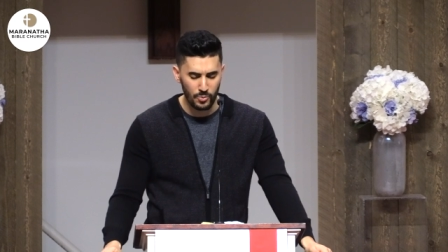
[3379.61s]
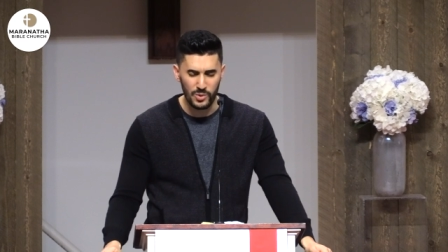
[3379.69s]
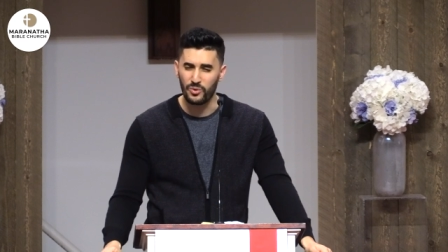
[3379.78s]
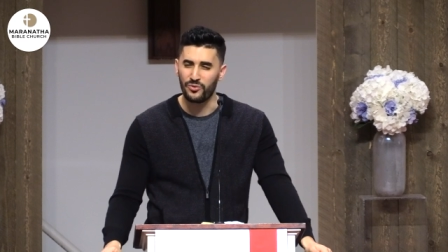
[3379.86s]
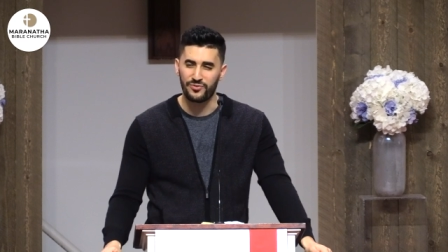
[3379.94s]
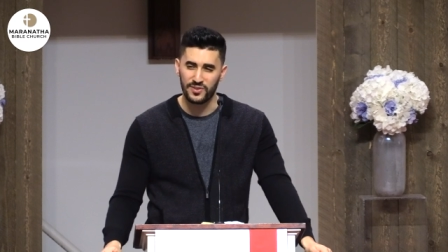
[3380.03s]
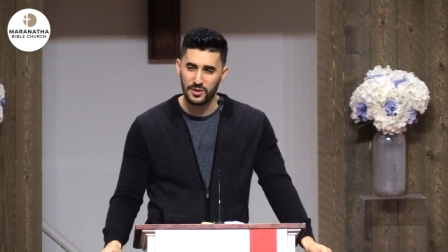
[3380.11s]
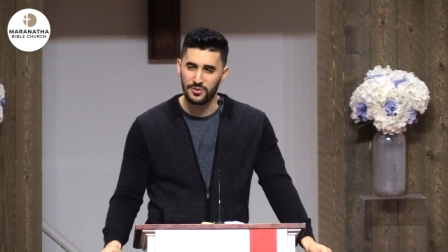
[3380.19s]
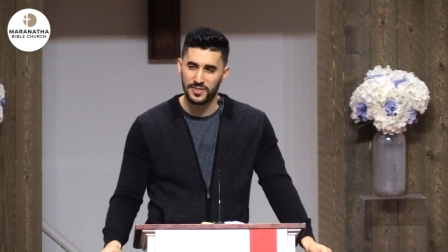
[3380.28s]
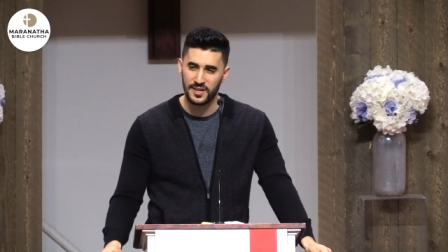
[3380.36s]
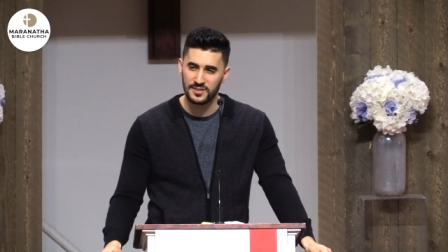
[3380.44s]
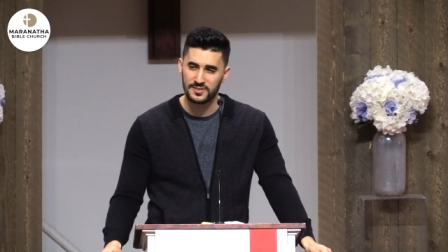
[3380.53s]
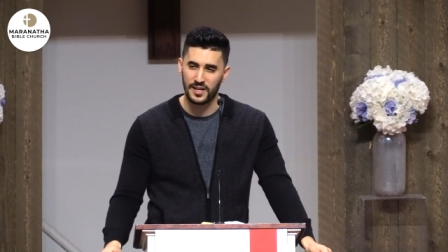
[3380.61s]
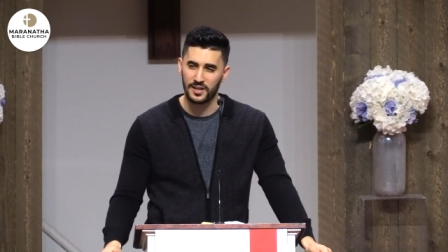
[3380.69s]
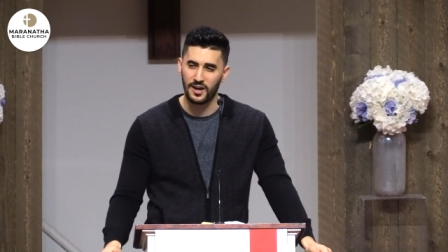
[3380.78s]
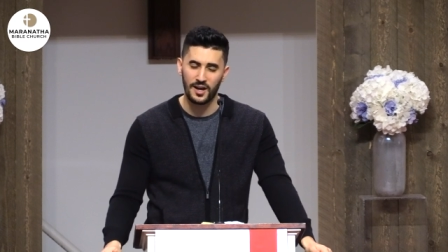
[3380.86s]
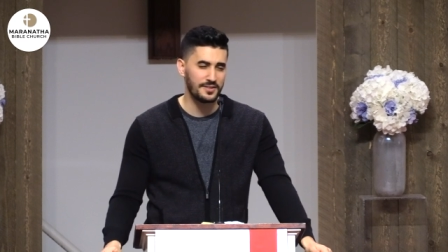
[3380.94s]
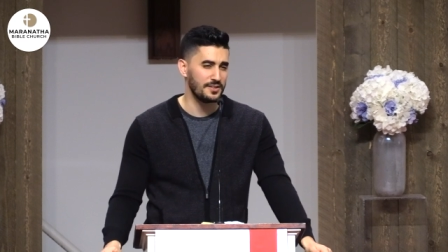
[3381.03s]
We will feel things that
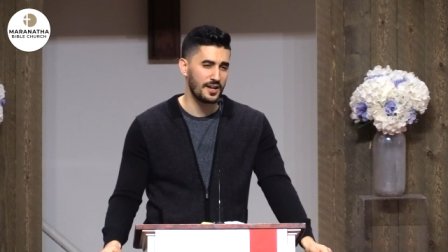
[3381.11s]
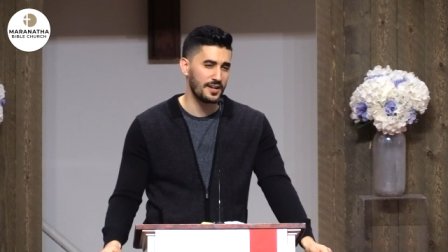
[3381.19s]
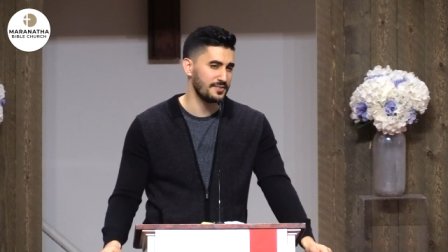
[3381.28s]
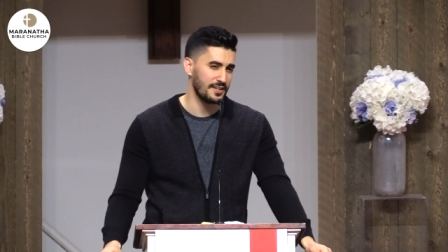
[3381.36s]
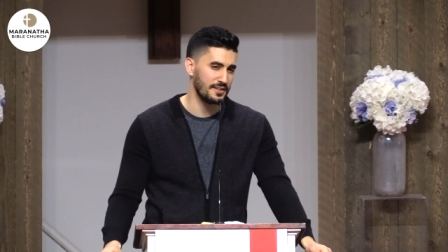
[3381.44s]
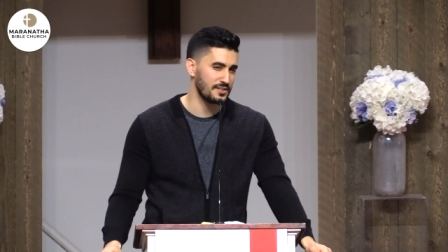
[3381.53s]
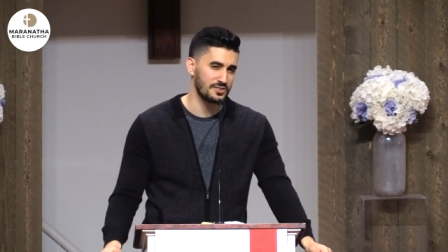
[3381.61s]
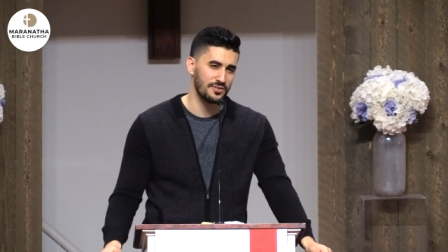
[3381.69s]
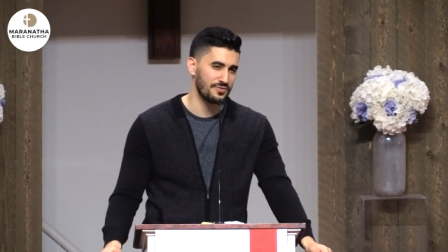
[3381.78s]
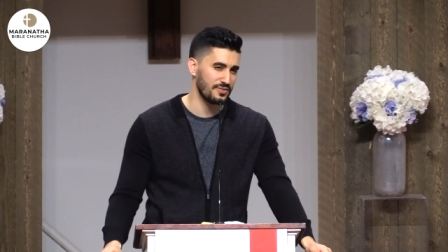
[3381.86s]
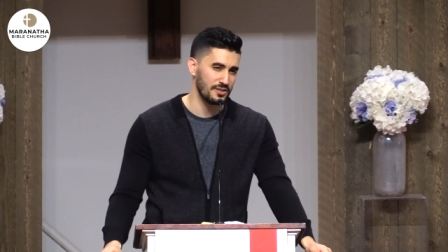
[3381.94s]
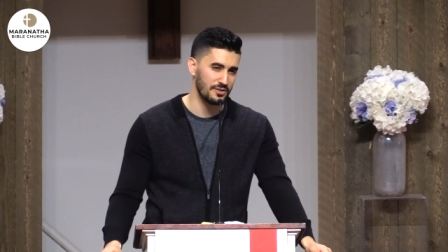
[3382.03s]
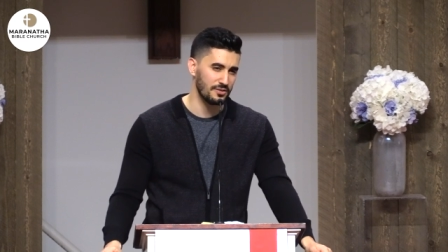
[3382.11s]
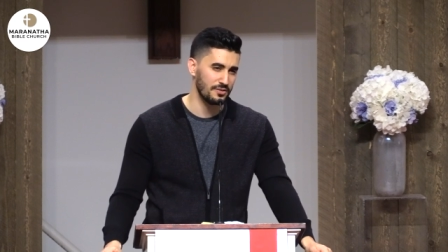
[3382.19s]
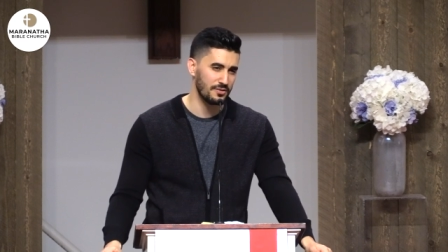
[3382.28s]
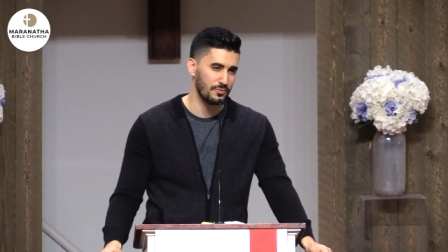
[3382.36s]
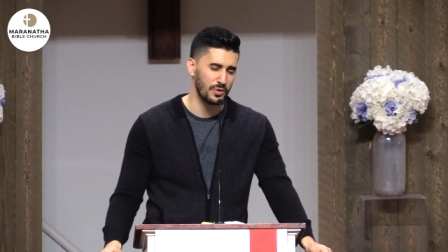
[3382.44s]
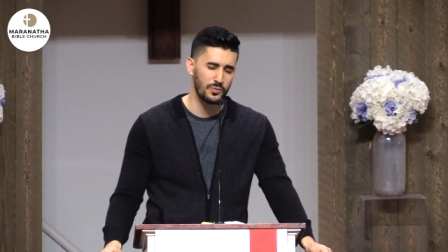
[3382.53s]
God did not intend us to feel.
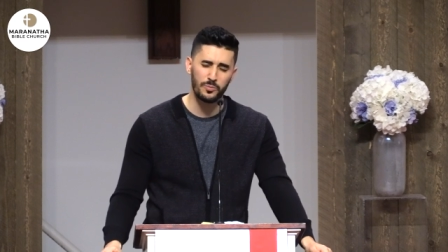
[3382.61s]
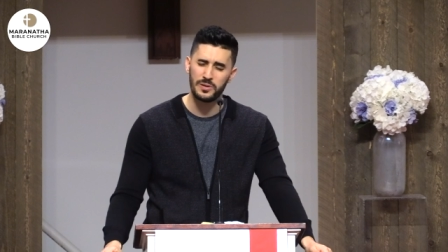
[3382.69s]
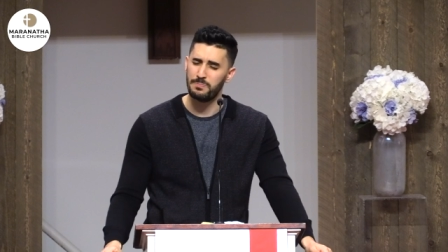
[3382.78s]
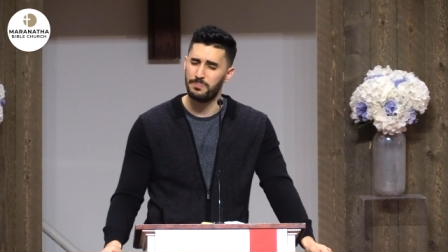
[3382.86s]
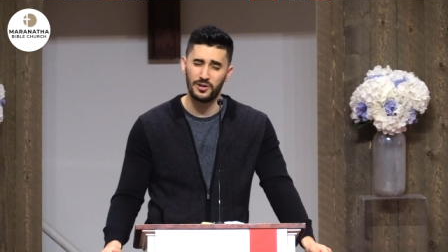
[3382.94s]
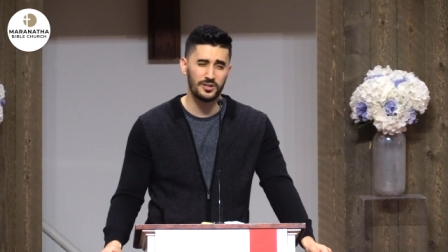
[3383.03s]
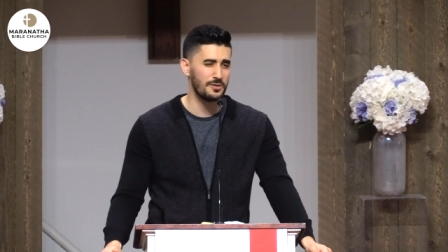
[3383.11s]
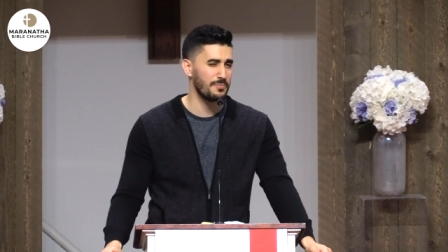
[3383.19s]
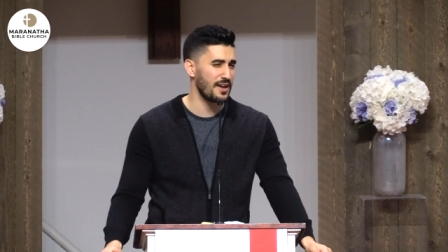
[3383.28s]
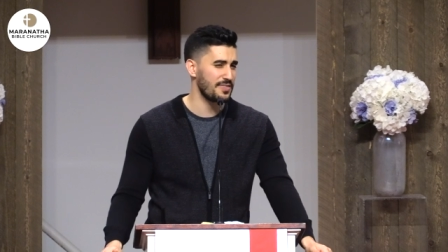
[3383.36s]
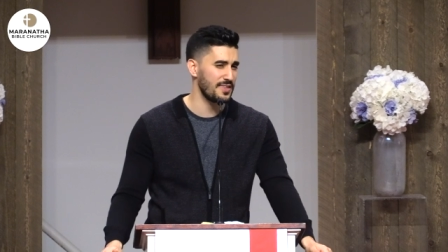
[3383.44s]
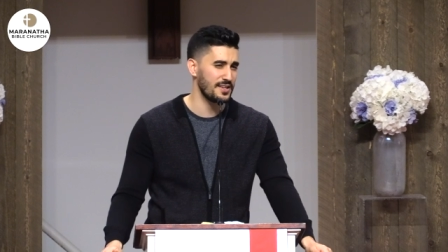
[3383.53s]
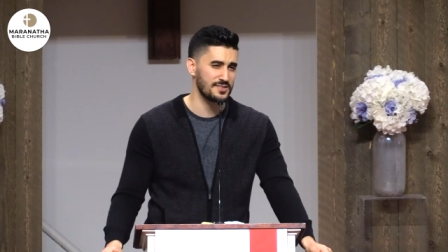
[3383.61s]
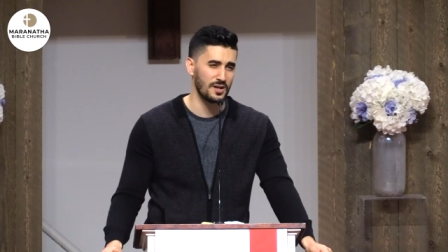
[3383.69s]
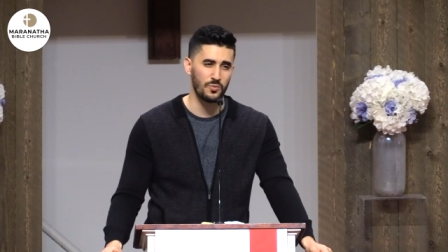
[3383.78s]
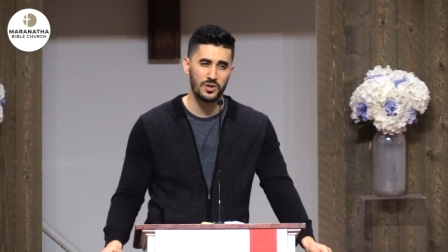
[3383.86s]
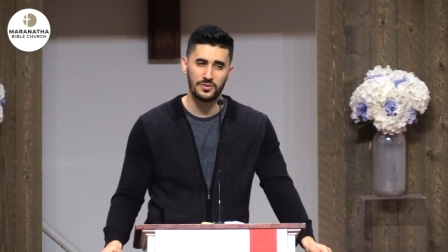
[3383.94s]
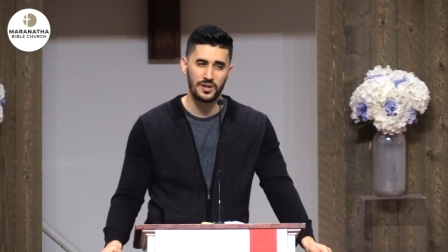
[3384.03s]
We will be burdened by things
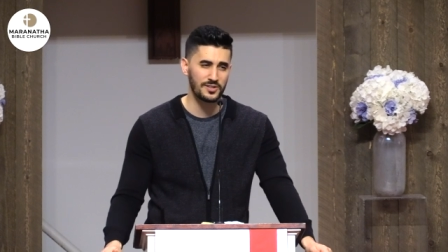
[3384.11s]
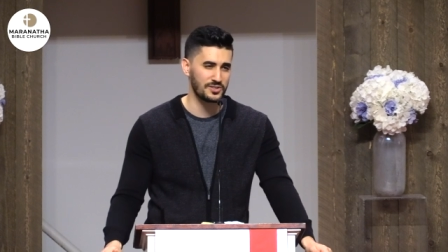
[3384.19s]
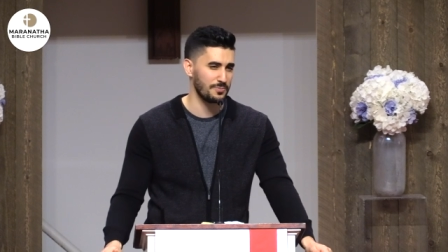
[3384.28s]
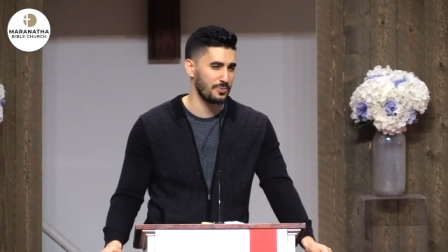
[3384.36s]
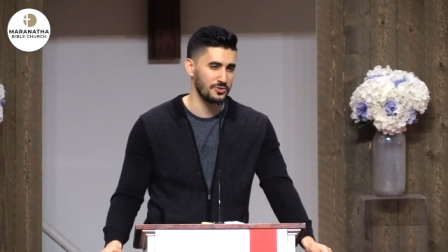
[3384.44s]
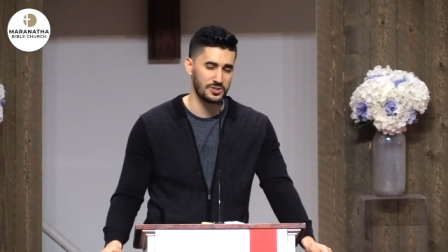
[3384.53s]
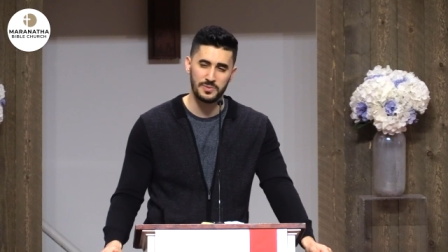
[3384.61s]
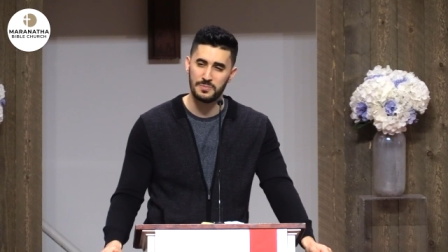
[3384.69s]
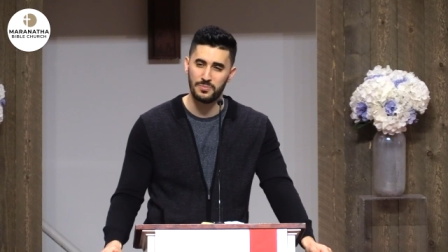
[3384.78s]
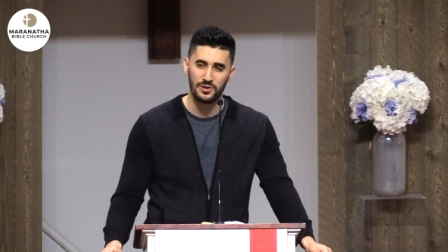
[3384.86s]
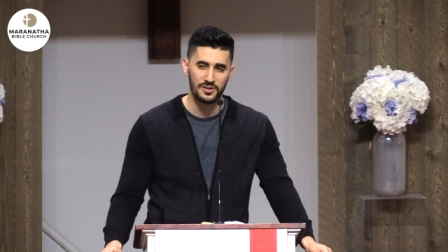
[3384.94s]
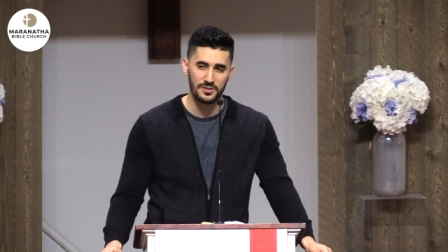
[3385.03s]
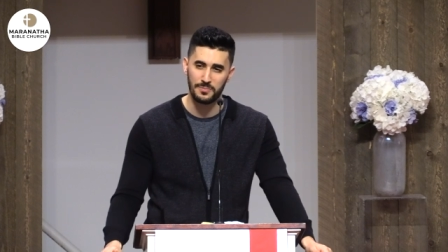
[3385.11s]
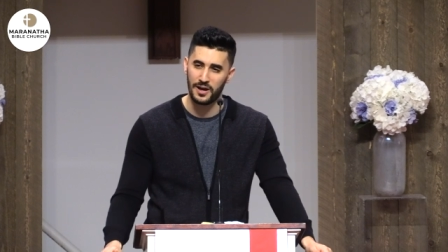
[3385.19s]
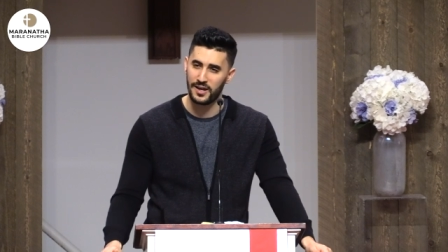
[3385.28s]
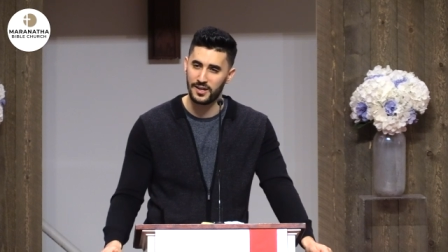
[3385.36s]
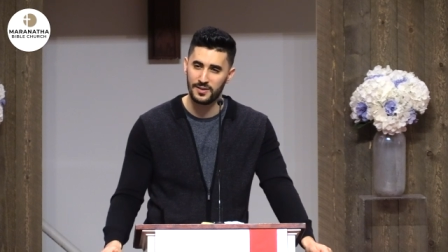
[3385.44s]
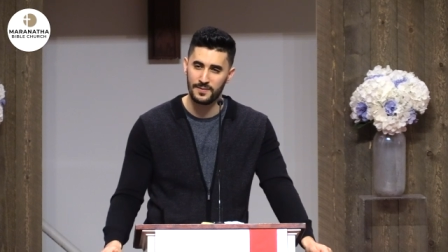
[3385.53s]
that we are not supposed to be burdened by.